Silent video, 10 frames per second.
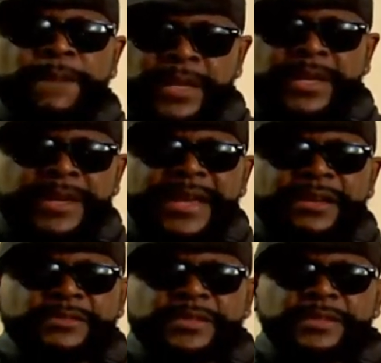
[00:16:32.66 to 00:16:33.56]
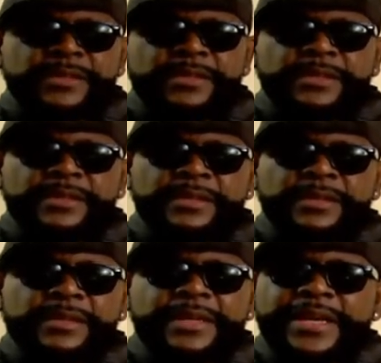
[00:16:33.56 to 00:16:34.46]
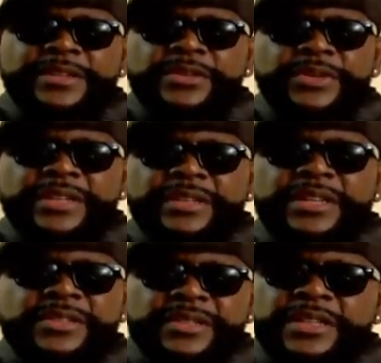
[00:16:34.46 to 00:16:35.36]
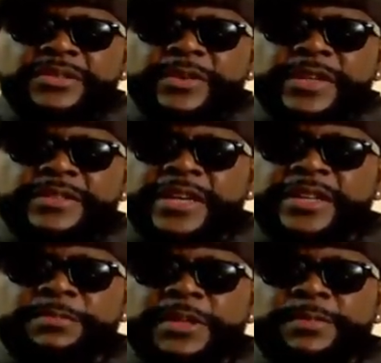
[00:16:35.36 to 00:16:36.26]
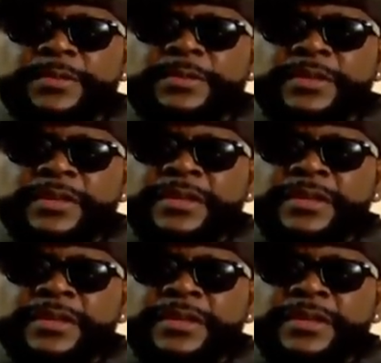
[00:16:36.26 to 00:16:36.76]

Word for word: Head out. And I didn't do anything to these crazy ass people.